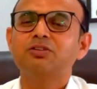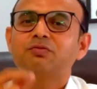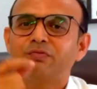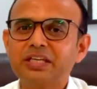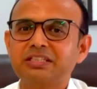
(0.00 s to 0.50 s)

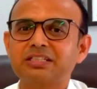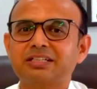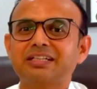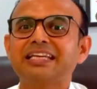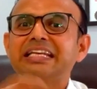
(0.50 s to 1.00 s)
with
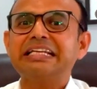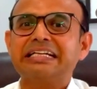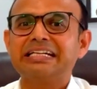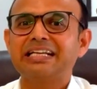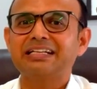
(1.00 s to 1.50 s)

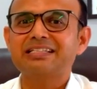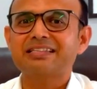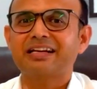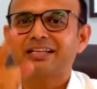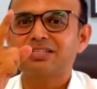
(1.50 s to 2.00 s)
incontinence
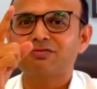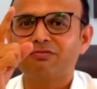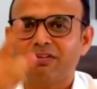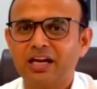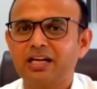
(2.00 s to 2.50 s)
that is
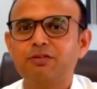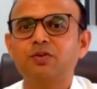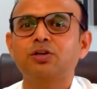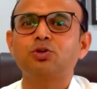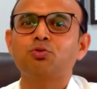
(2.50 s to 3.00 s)
very
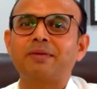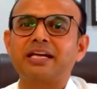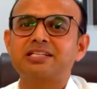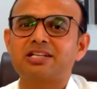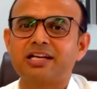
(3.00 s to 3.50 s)
difficult to
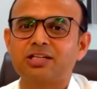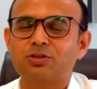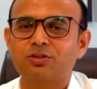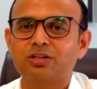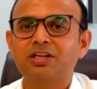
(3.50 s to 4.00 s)
manage later
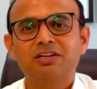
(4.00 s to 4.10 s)
on,